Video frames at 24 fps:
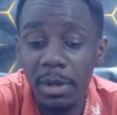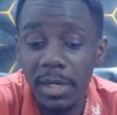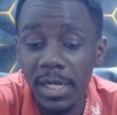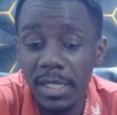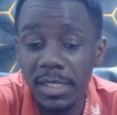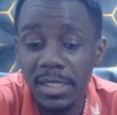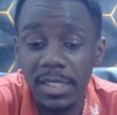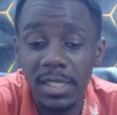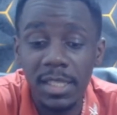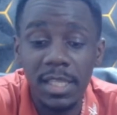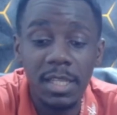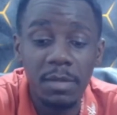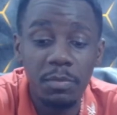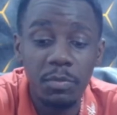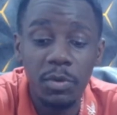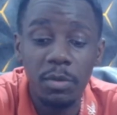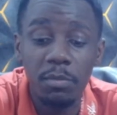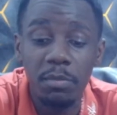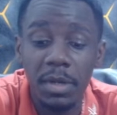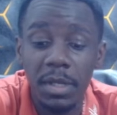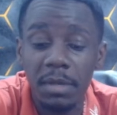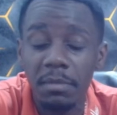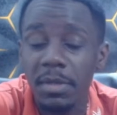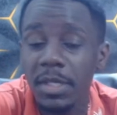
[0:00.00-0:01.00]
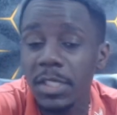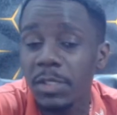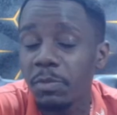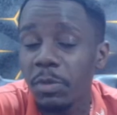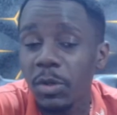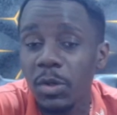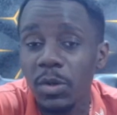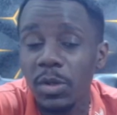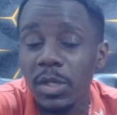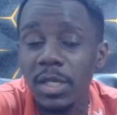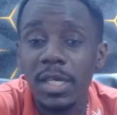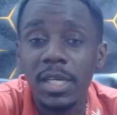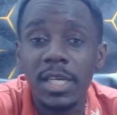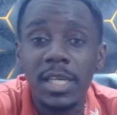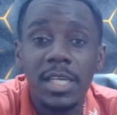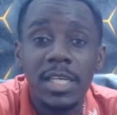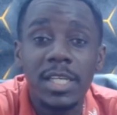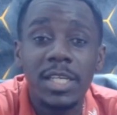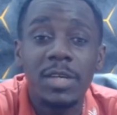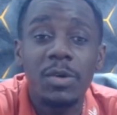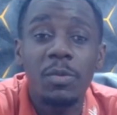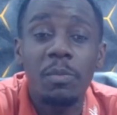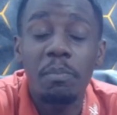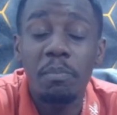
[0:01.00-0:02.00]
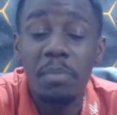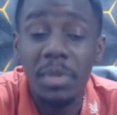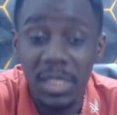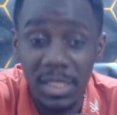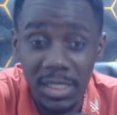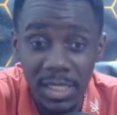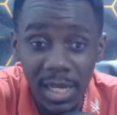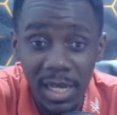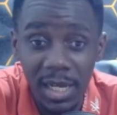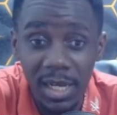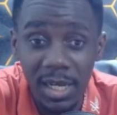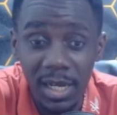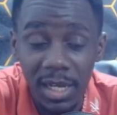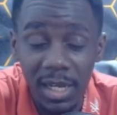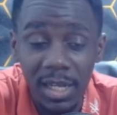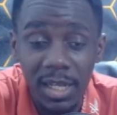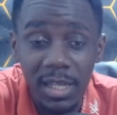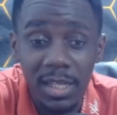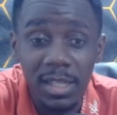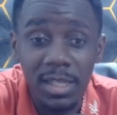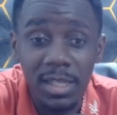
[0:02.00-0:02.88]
out and say that the problem is because Bissaka,